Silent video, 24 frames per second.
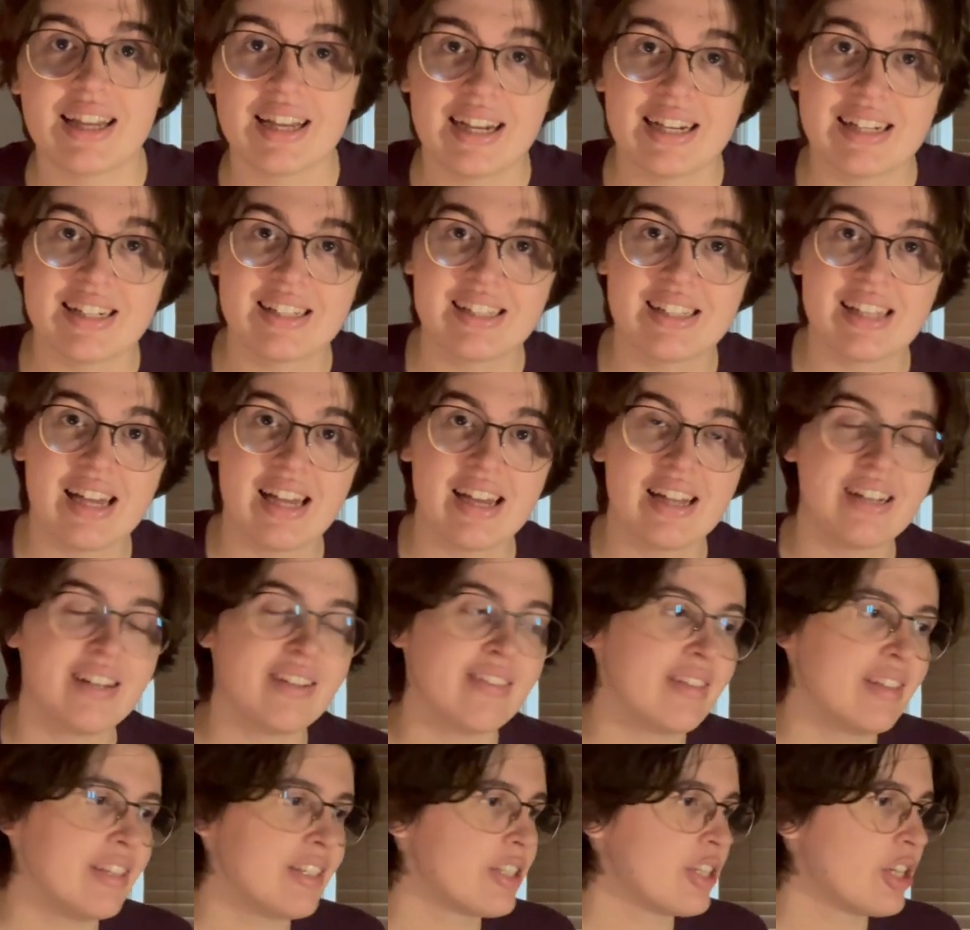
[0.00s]
I said,
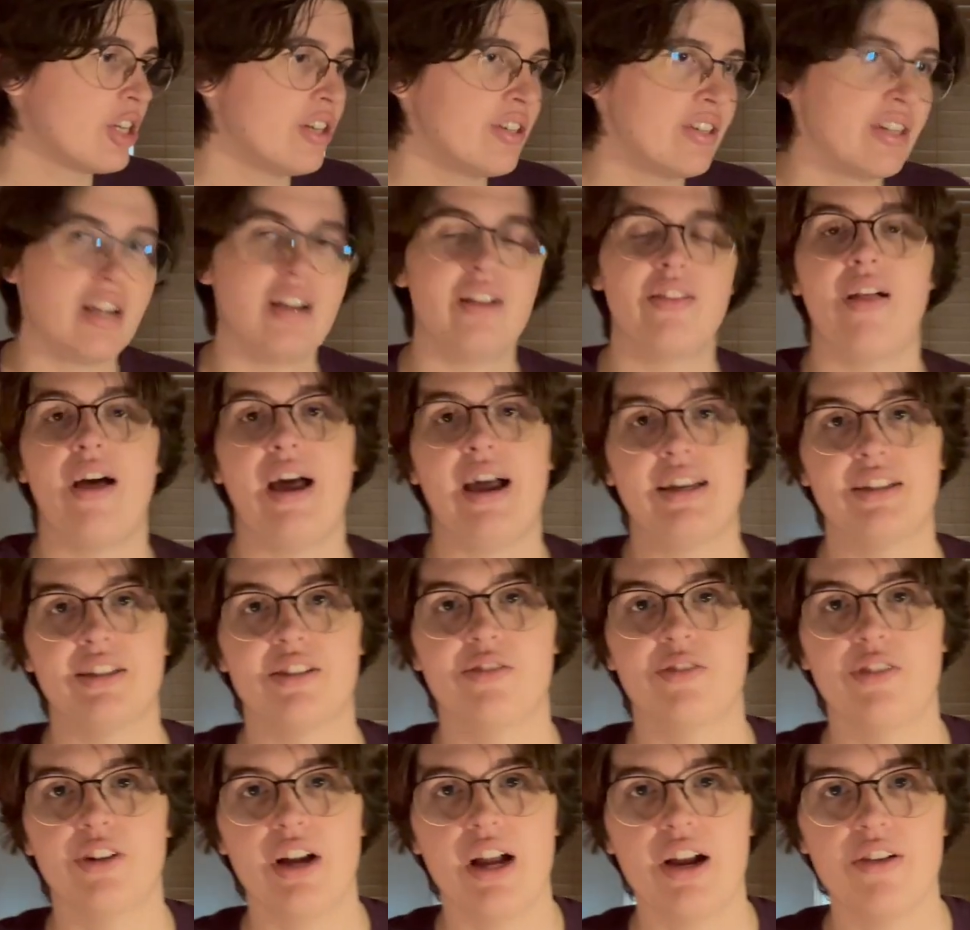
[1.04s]
this could not last
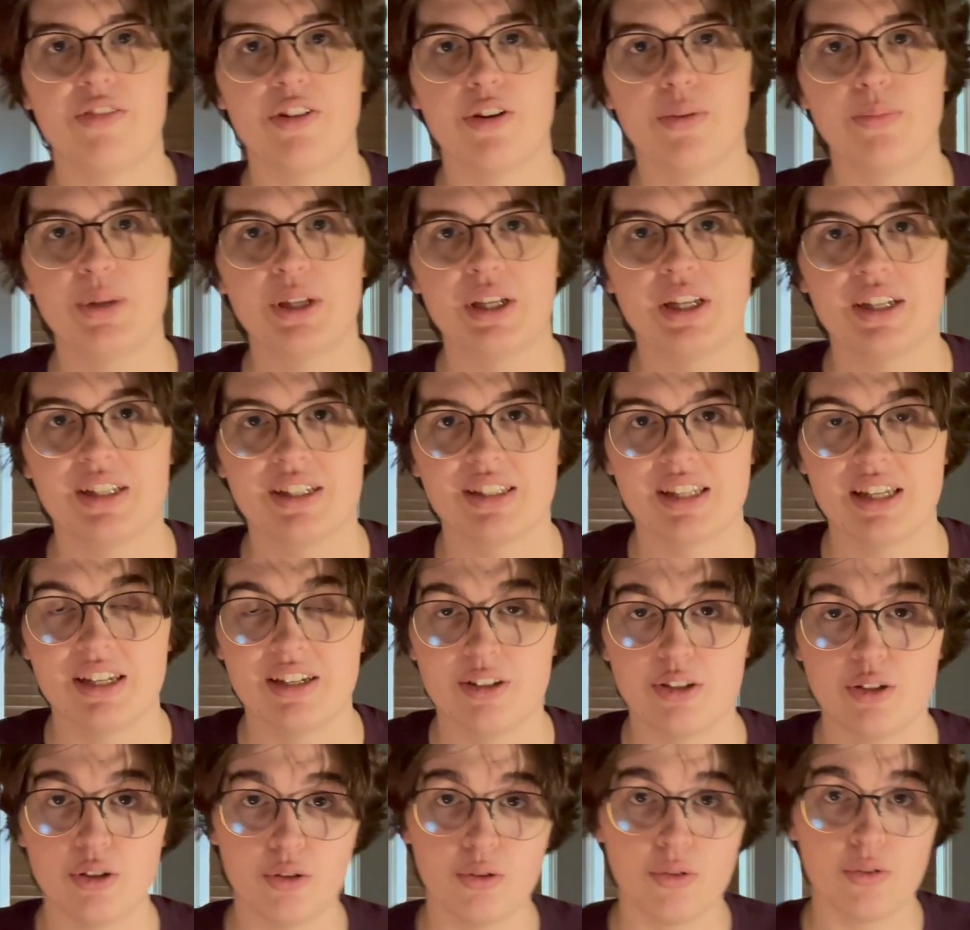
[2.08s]
forever because in
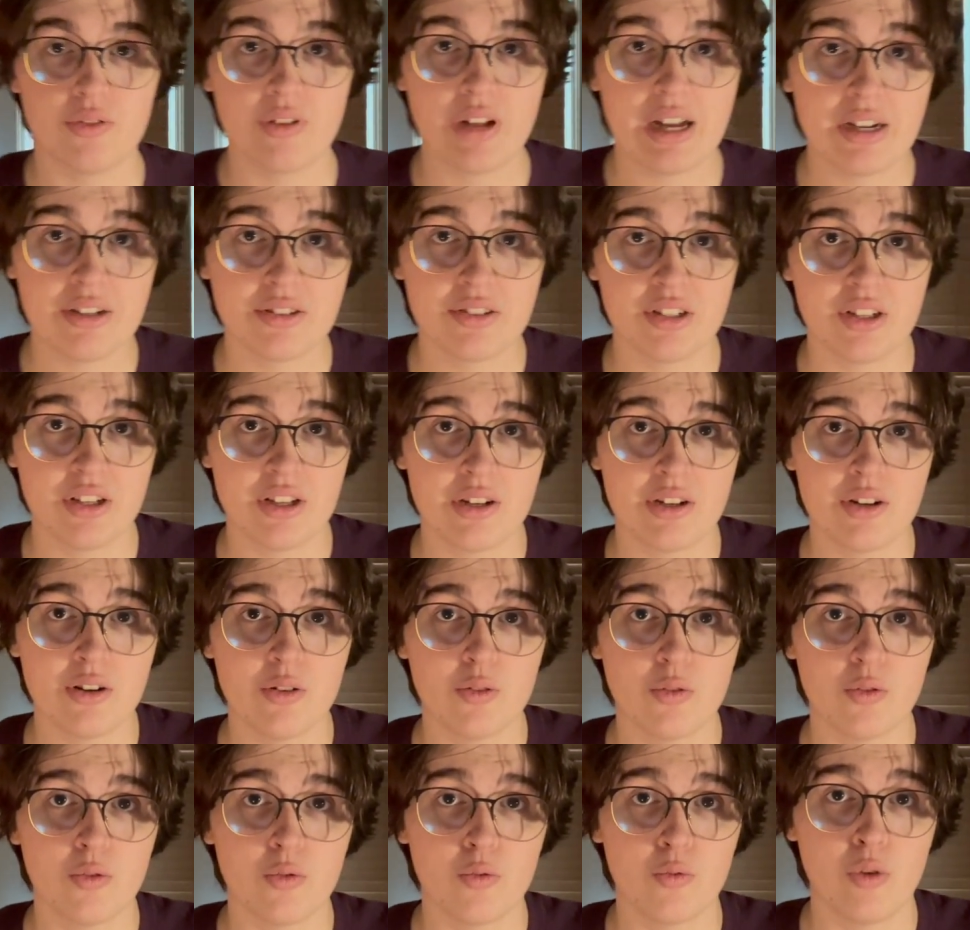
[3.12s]
2000,
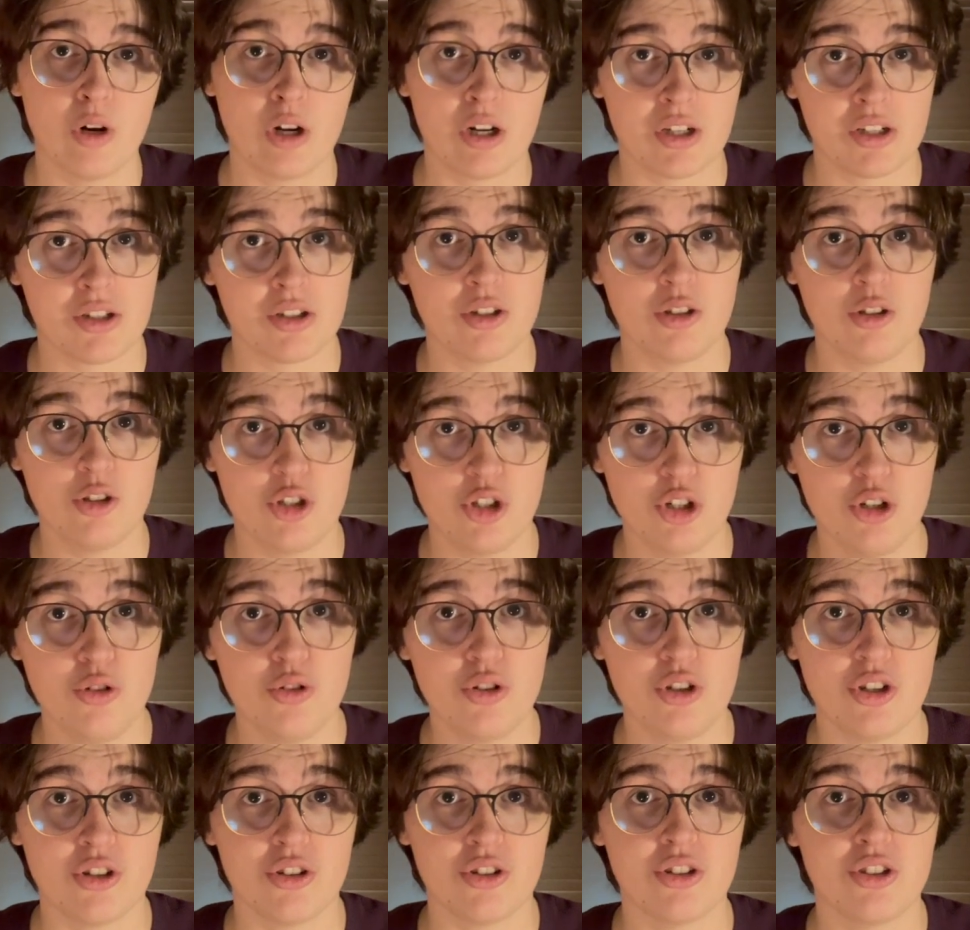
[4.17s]
Ross
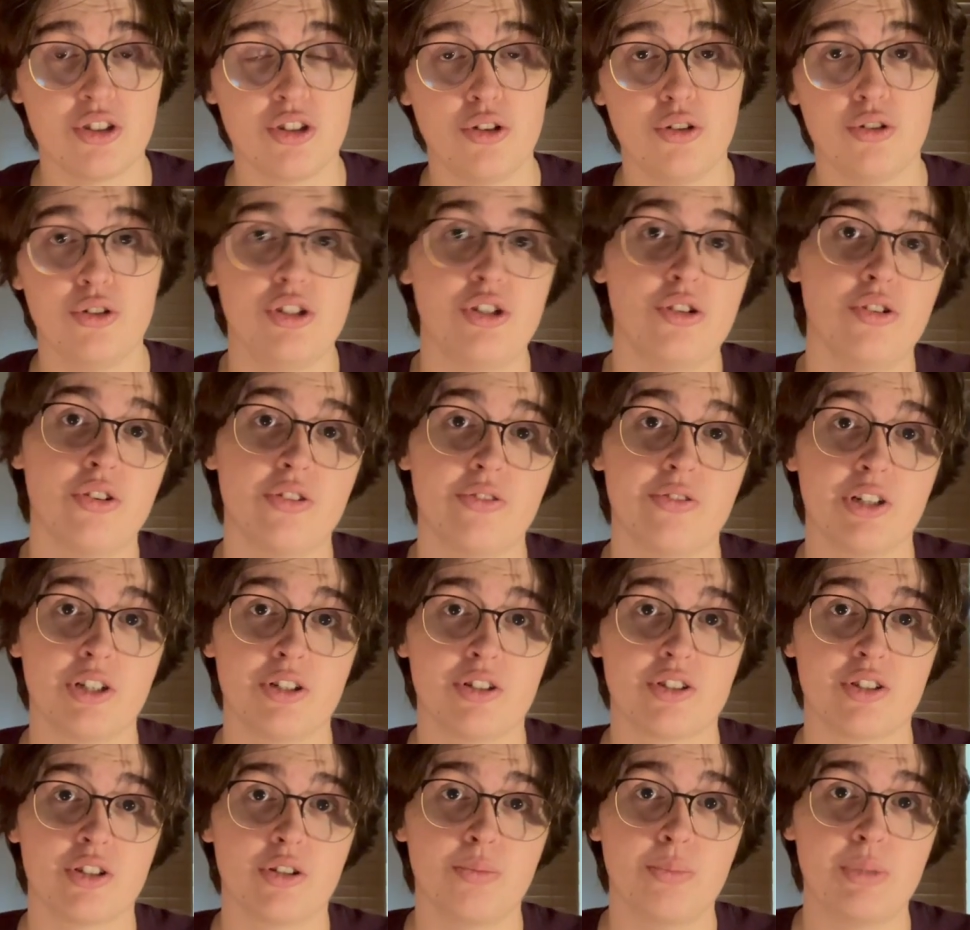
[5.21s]
Jr. sued
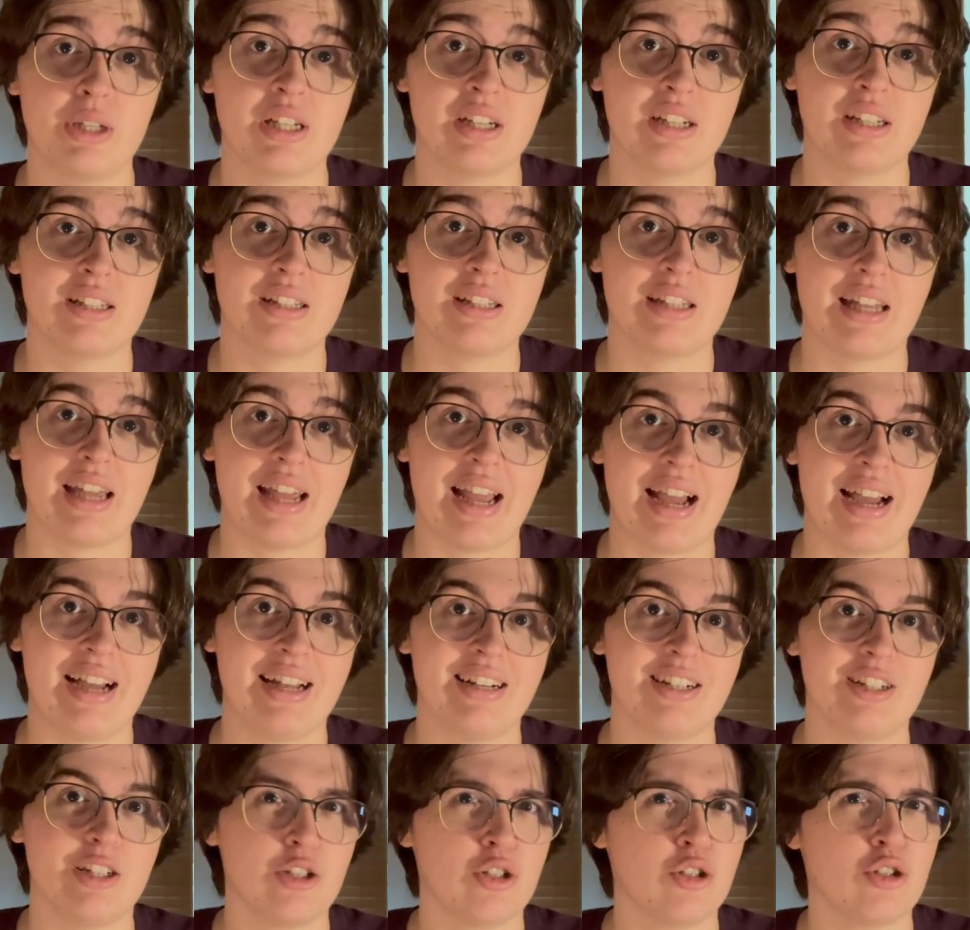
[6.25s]
Universal because they
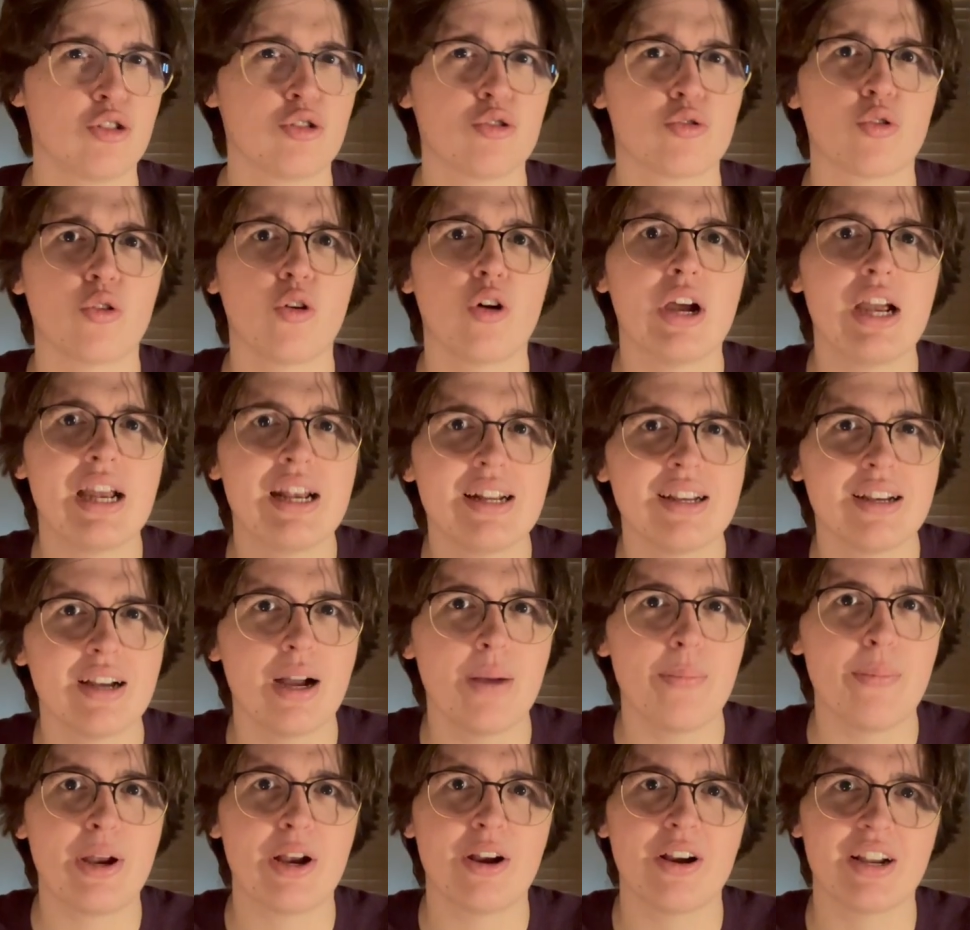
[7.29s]
had destroyed
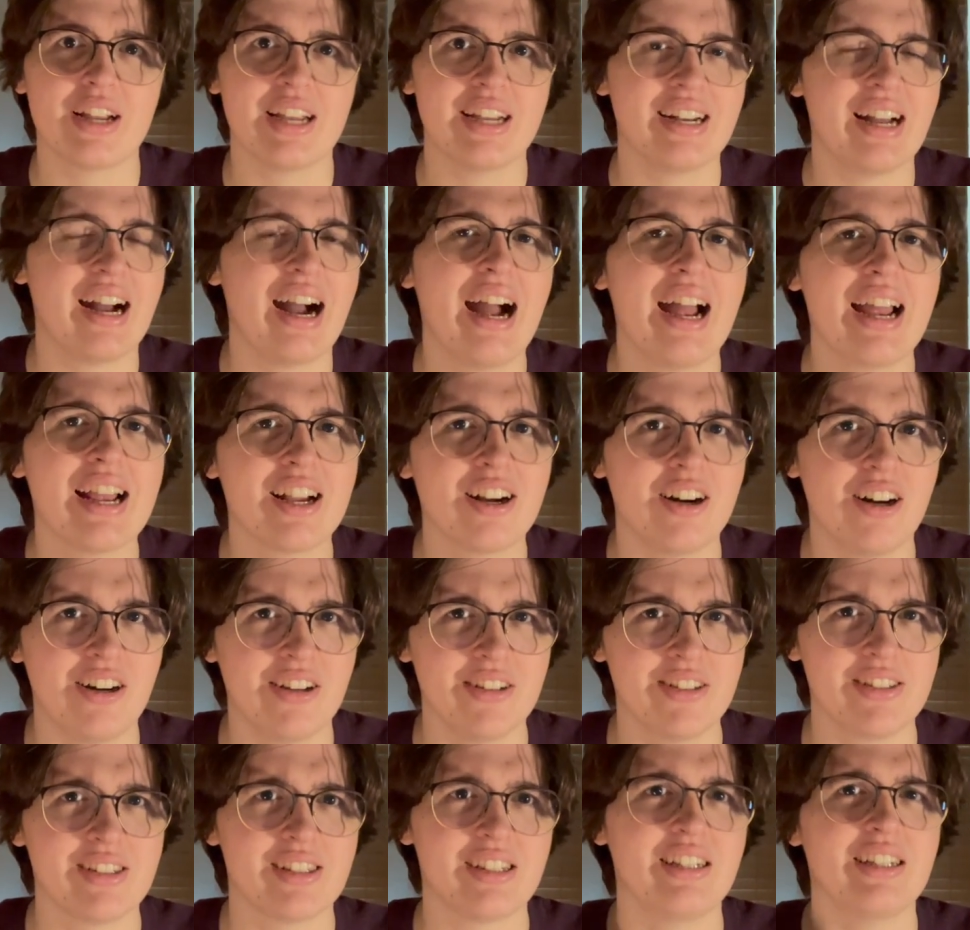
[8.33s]
American
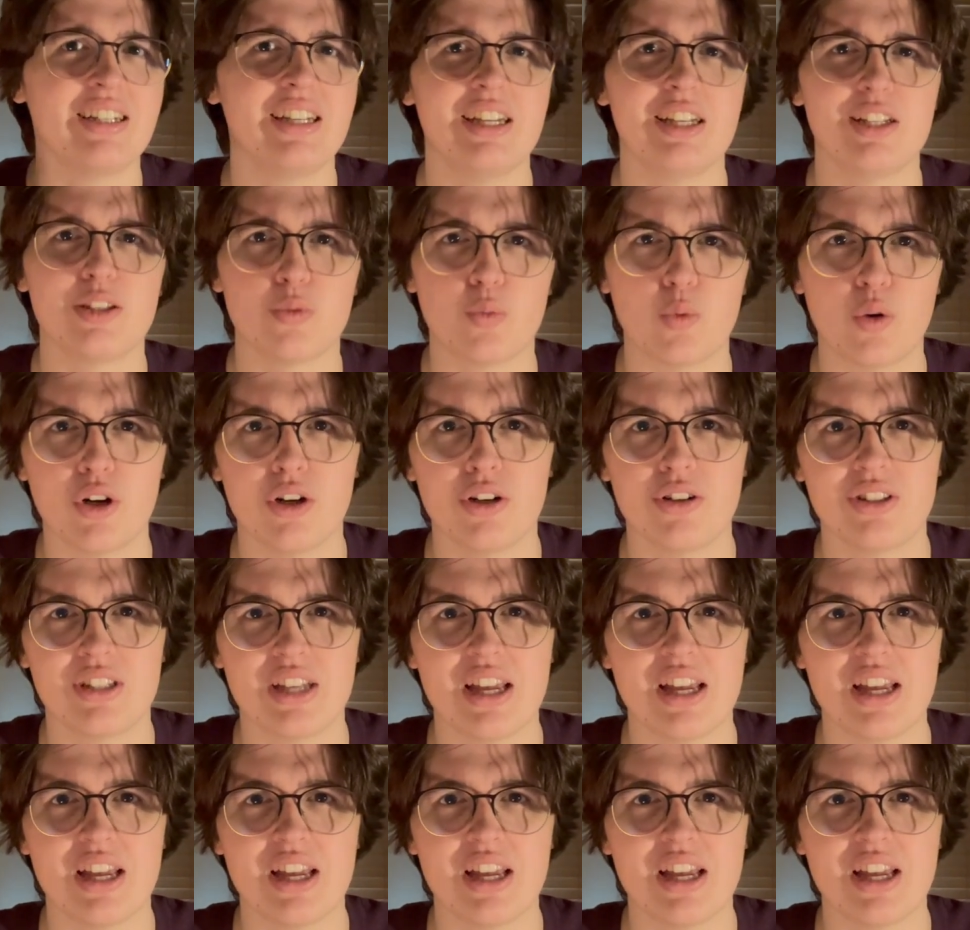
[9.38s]
icons, in his words,